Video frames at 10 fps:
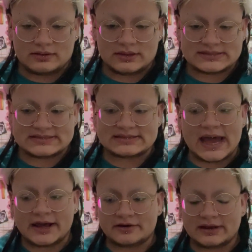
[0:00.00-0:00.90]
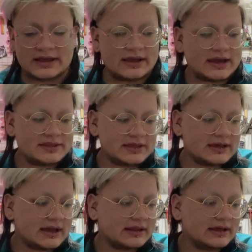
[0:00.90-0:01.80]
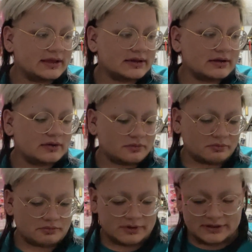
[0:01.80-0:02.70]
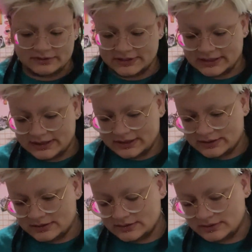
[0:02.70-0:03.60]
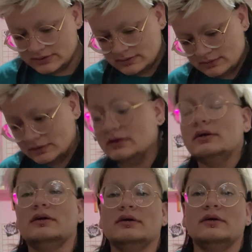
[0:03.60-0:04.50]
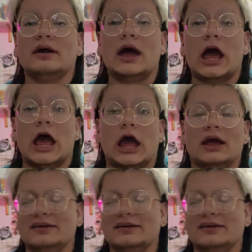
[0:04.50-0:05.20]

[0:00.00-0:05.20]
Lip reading: and Saturday, I think I reeled it in. Ha!